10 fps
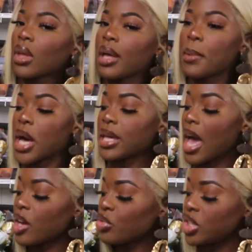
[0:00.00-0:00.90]
But
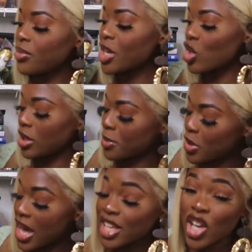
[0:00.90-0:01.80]
yeah, I received my chocolate
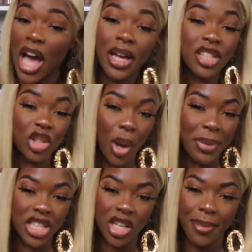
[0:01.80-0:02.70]
bouquet, so I can start bitching